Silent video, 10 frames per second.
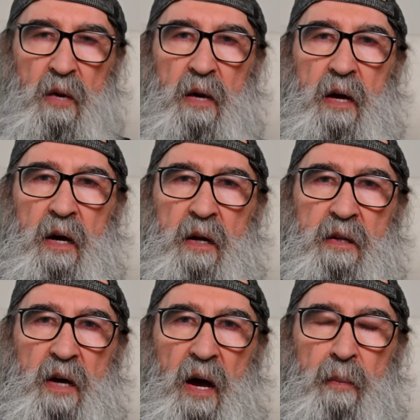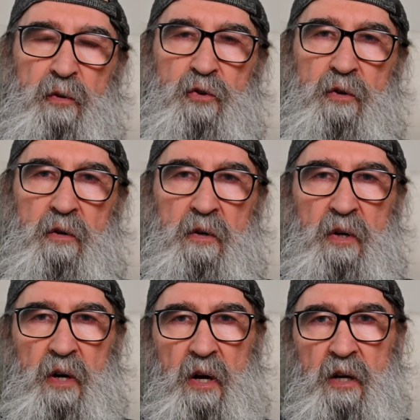and
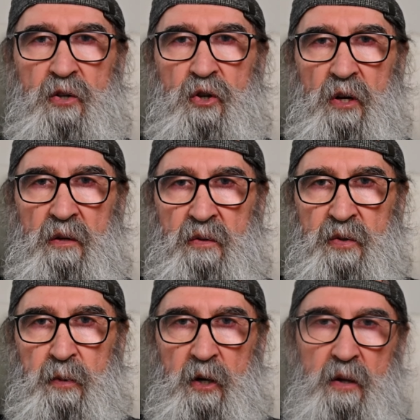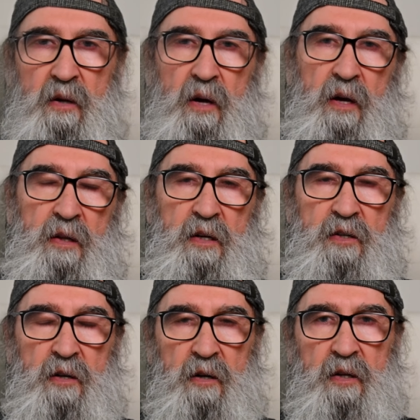aperture and shutter speed. And
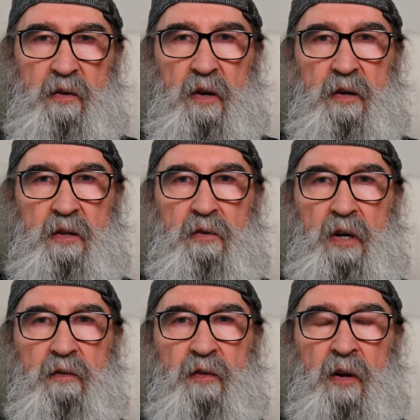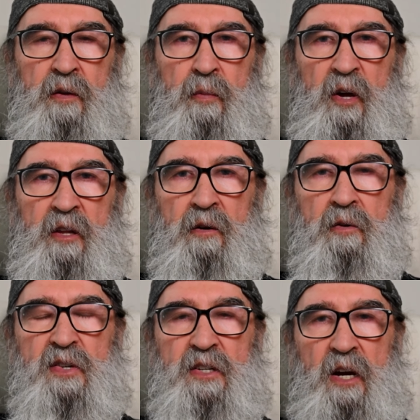these are the three
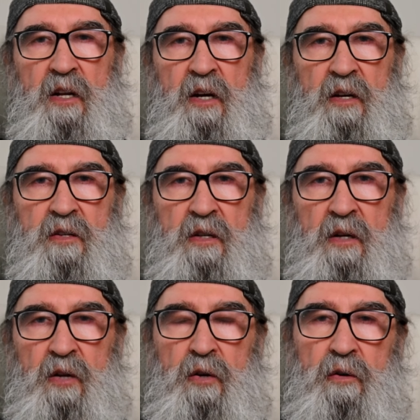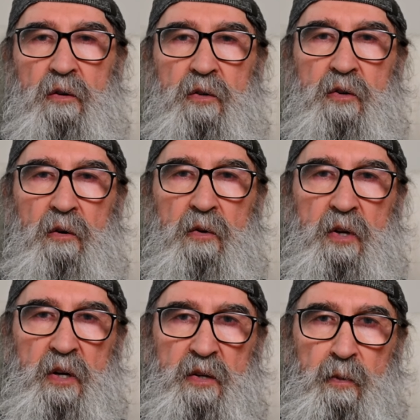fundamental settings to control
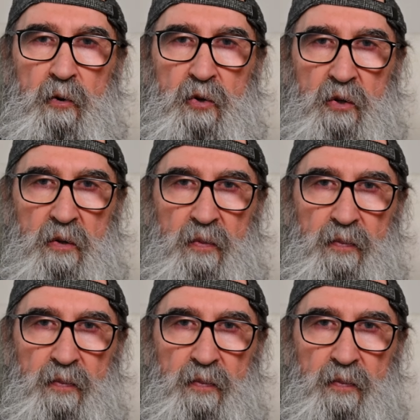the exposure.